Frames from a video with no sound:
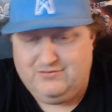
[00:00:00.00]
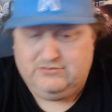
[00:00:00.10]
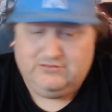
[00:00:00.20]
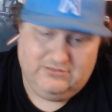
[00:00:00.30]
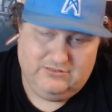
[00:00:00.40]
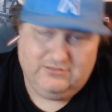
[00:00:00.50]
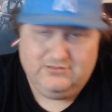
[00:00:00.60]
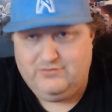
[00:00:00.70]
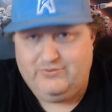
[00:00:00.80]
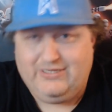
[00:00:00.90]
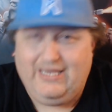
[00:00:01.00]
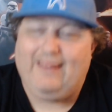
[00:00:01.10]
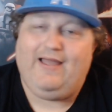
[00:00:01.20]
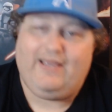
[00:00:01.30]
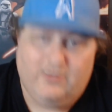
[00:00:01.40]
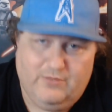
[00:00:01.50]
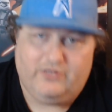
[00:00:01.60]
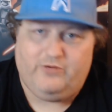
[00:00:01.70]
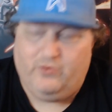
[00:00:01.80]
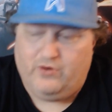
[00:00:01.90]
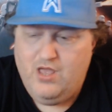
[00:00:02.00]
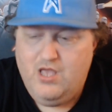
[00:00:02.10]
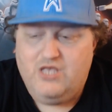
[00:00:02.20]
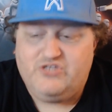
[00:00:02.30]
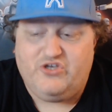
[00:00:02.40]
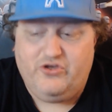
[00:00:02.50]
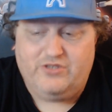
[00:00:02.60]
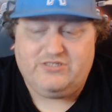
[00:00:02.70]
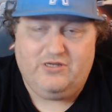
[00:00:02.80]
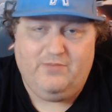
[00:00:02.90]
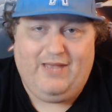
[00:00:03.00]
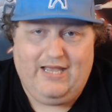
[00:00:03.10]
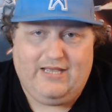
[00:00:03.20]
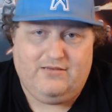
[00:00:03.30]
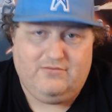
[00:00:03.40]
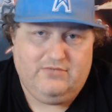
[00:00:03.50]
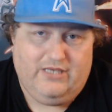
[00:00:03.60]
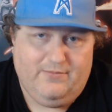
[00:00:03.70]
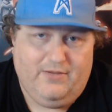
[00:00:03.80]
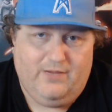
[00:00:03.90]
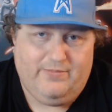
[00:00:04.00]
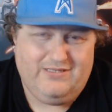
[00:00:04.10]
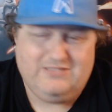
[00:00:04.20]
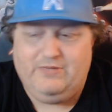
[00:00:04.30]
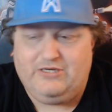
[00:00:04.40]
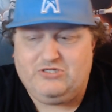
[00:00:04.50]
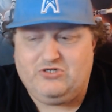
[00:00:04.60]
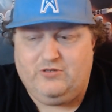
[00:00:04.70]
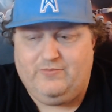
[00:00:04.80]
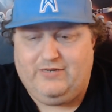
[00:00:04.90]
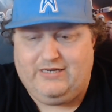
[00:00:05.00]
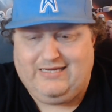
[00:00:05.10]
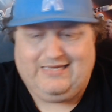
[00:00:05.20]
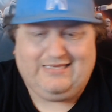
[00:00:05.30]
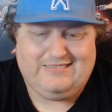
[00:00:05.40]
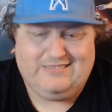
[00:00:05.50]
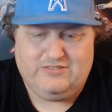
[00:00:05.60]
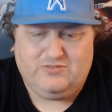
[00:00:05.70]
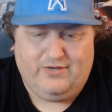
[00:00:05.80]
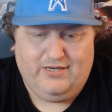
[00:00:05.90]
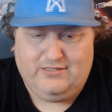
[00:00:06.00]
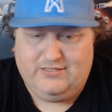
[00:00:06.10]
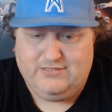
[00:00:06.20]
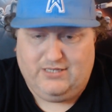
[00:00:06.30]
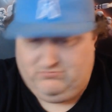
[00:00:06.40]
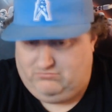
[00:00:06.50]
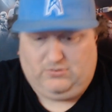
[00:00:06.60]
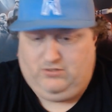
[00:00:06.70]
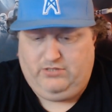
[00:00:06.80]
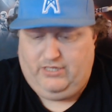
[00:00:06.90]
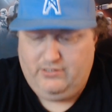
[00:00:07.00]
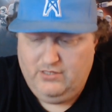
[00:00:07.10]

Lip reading: We kind of like him a little more, so you're just gonna back him up and just make sure nobody kind of gets in his way. And he's like, okay.